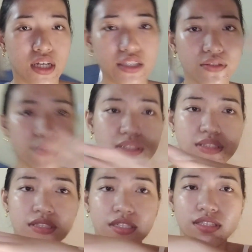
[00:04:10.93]
I know
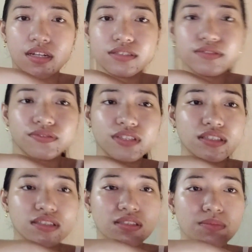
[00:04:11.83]
that there's a lot of
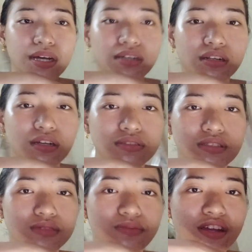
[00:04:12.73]
things in the background,
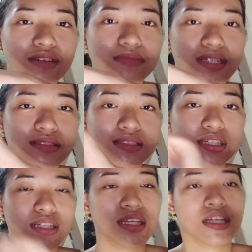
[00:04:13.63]
it's very
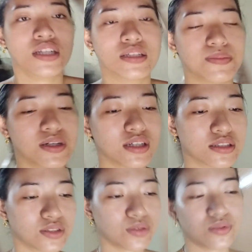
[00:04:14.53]
messy,
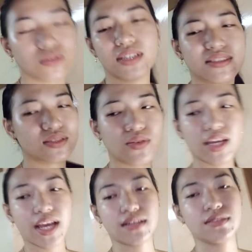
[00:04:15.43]
but that's
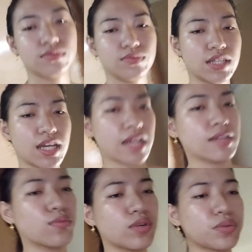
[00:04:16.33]
okay, we
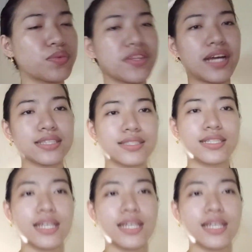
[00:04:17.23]
can work with that.